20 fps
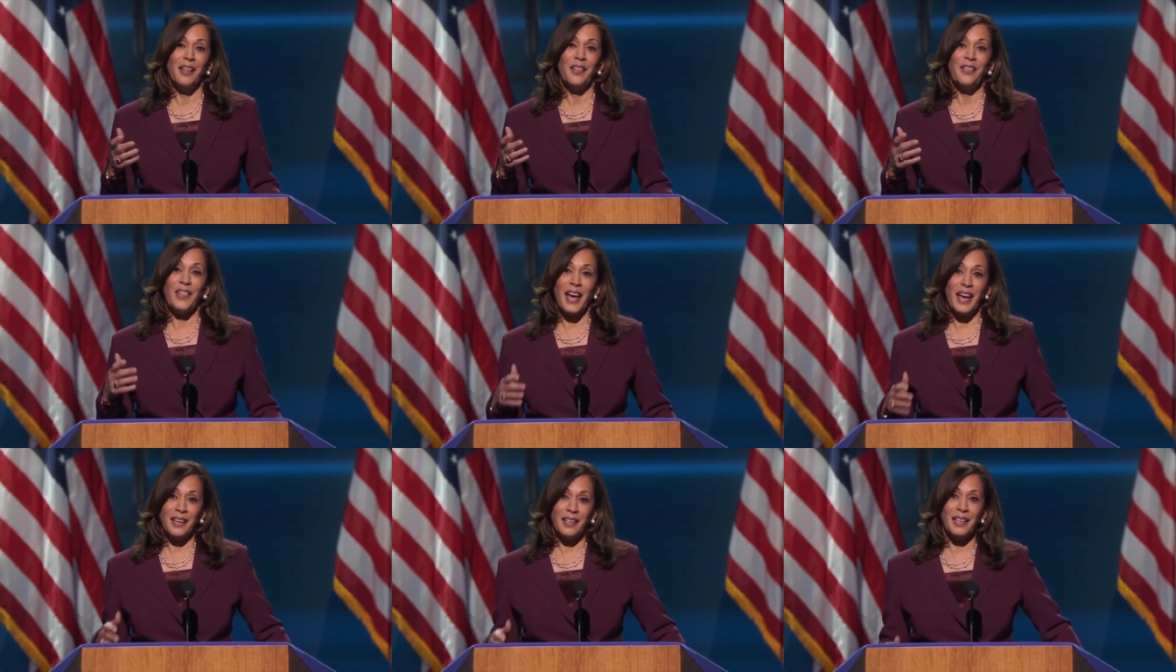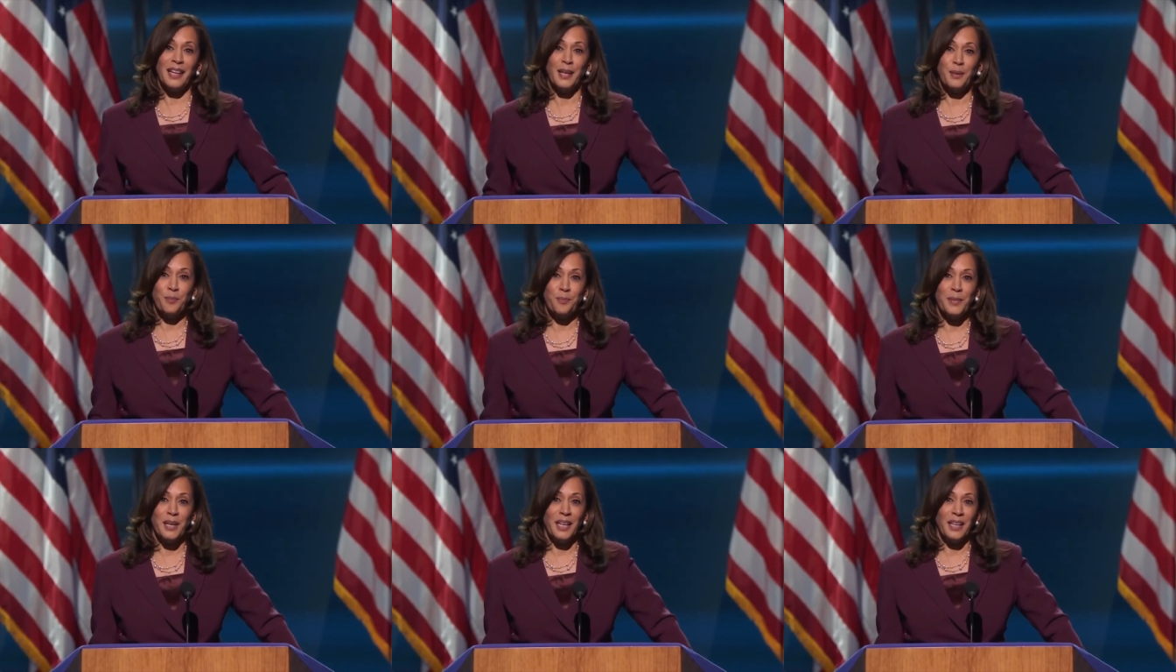That led
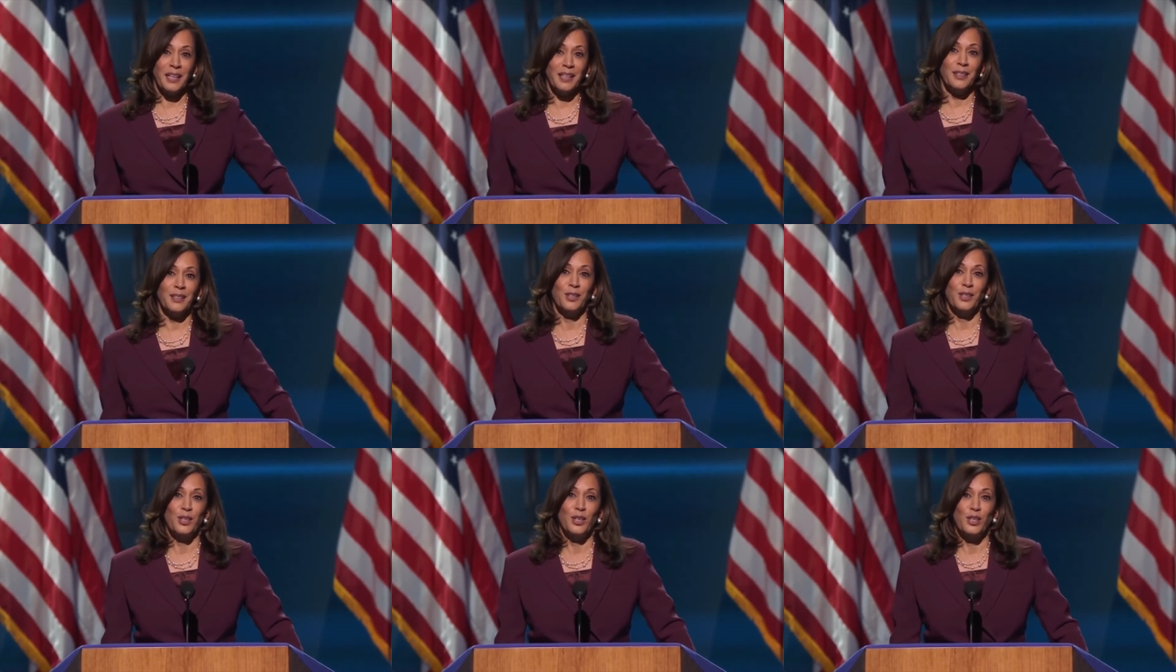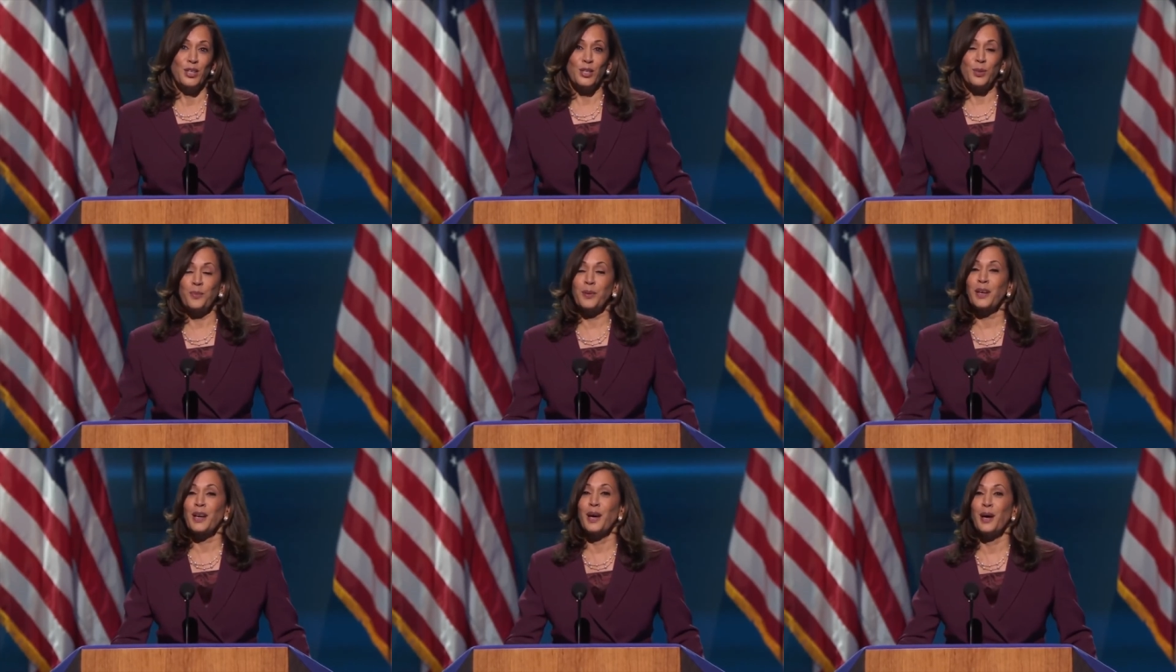me to
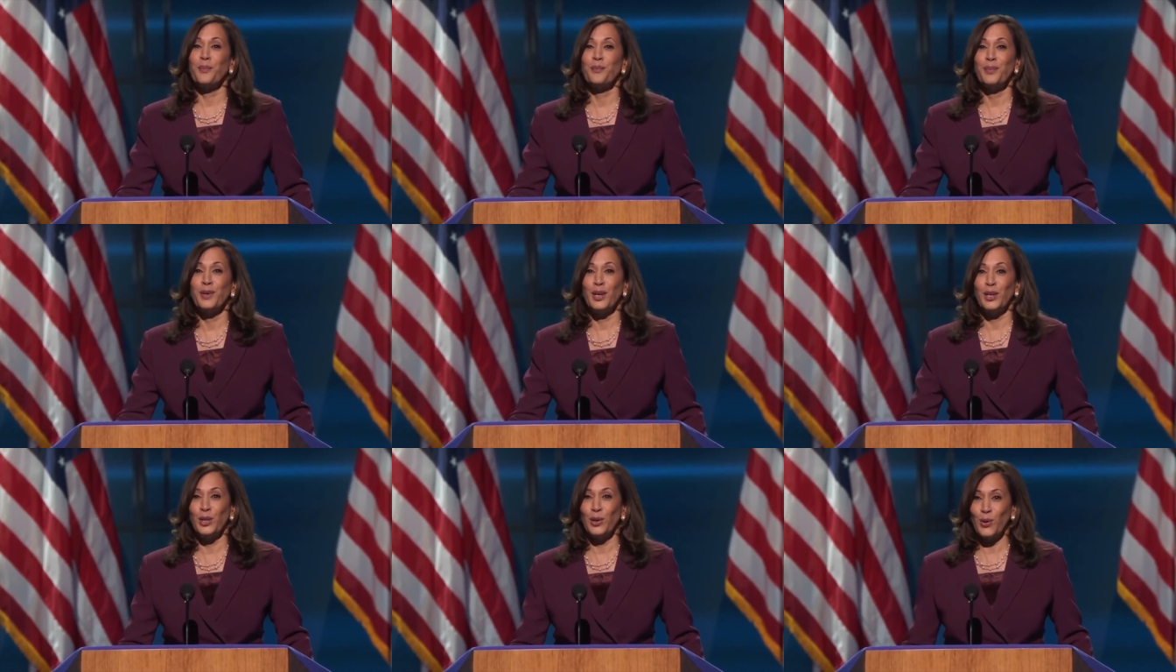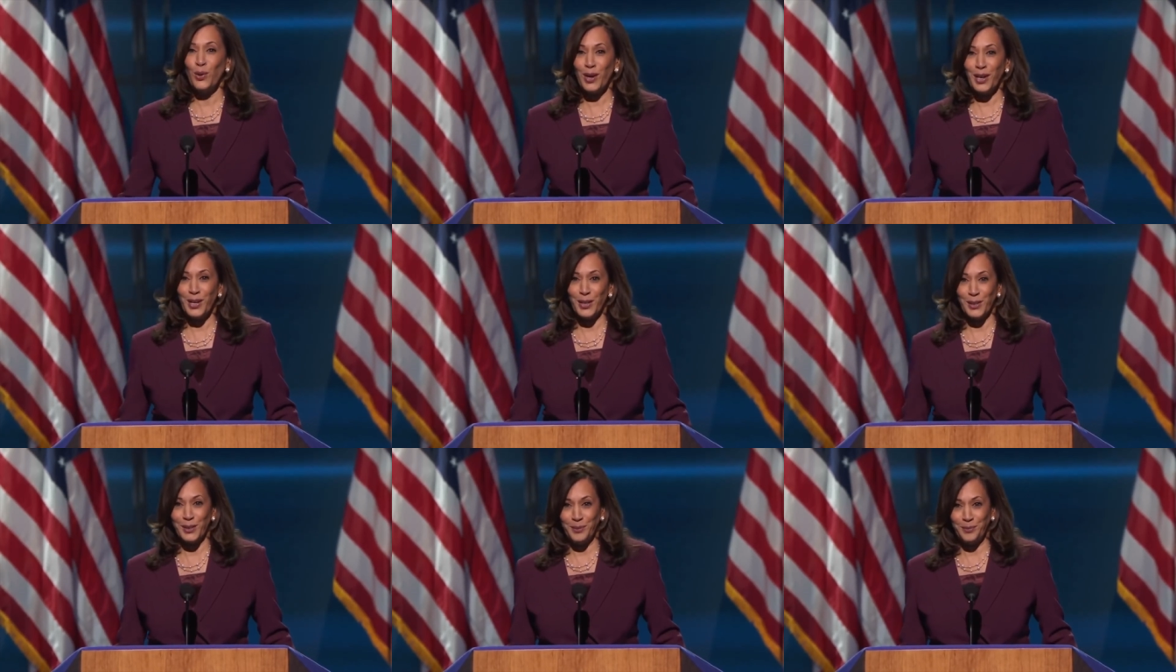become a
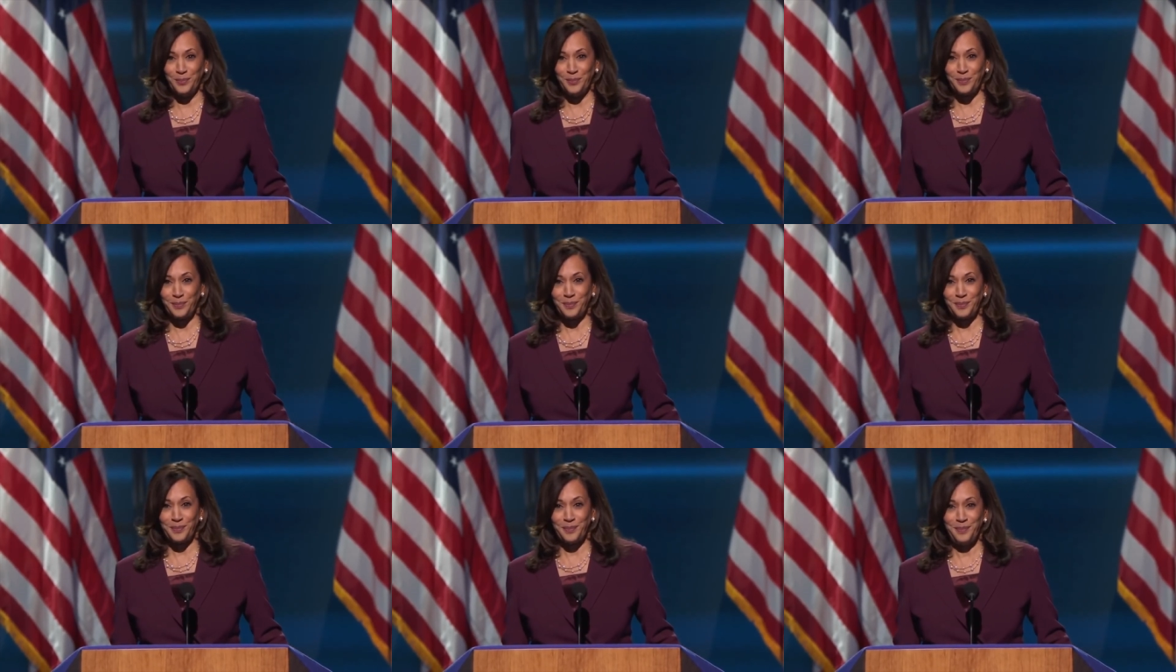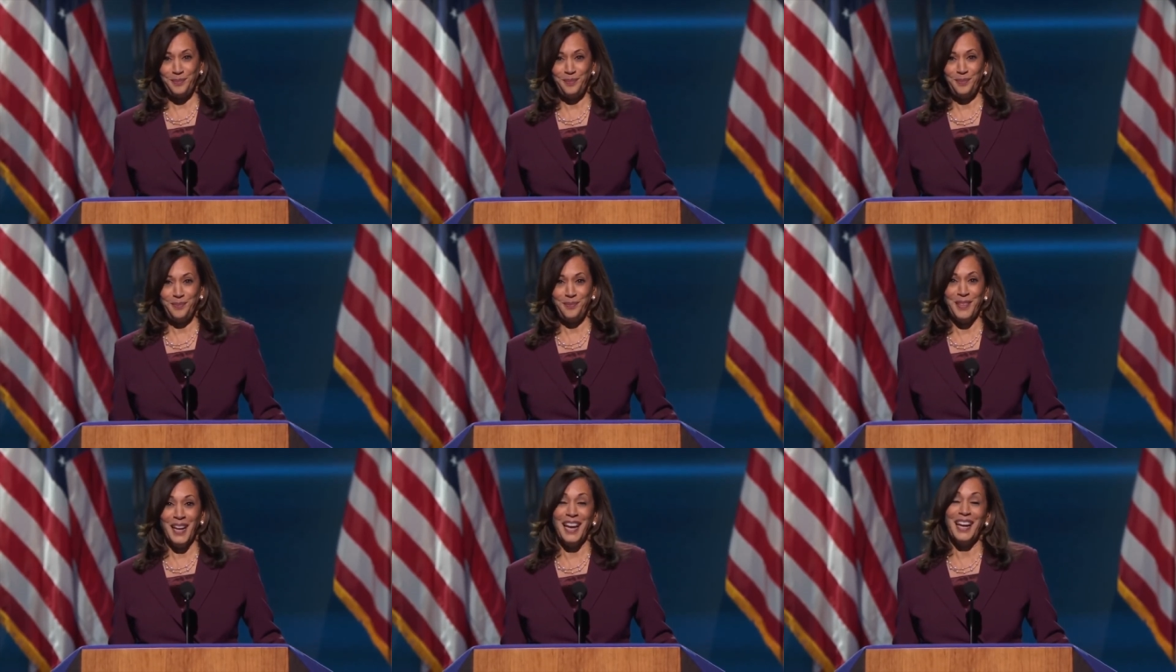lawyer,
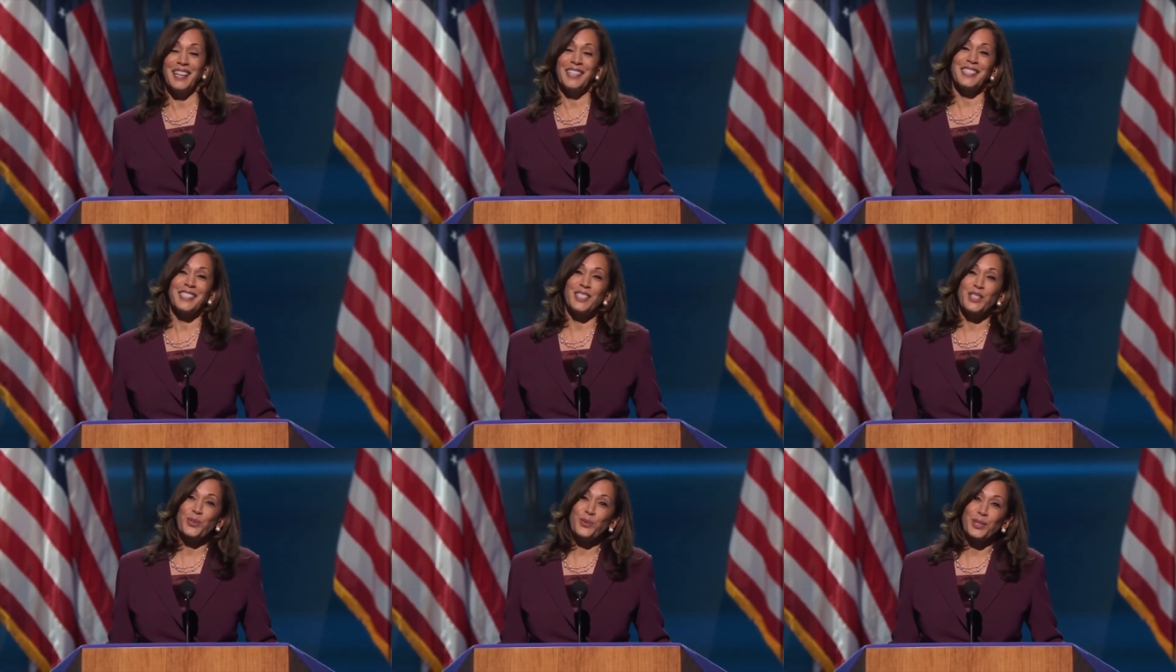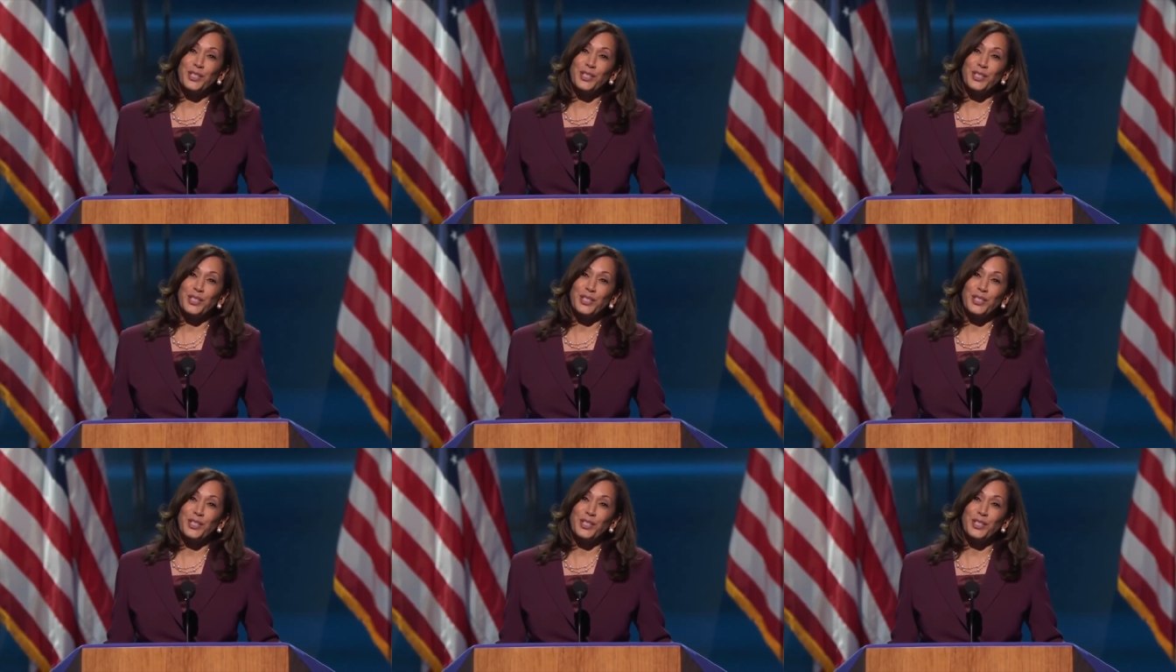a district